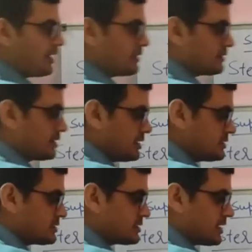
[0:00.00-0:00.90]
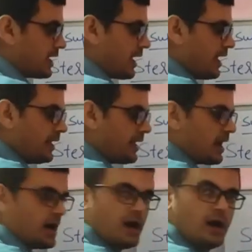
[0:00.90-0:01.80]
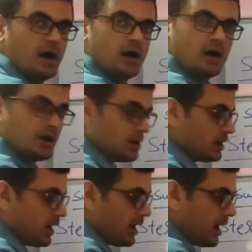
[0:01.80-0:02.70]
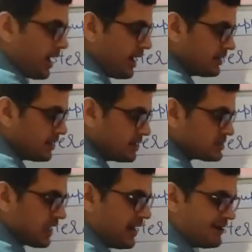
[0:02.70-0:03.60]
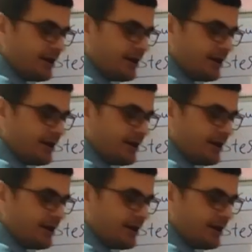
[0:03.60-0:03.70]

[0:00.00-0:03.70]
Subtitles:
this area at the center